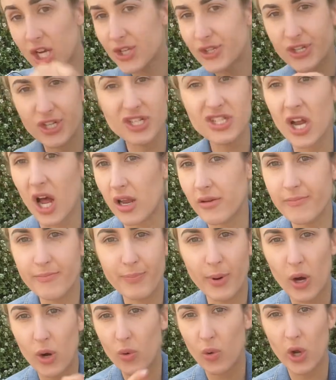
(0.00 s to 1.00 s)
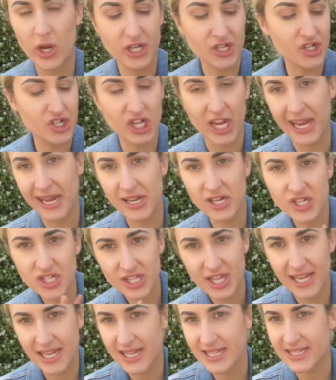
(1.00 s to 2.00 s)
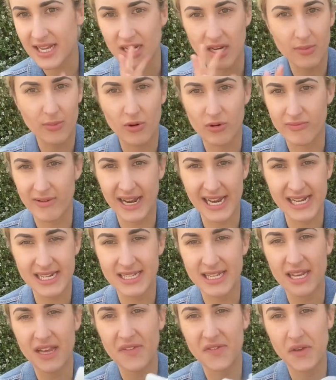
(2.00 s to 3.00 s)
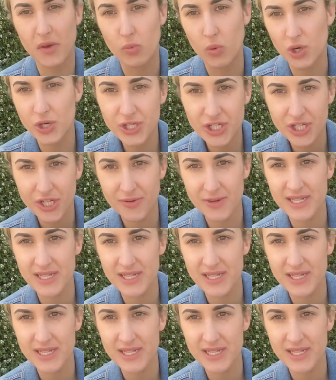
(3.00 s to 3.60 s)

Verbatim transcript: just unbolt and change things and upgrade it if you want to.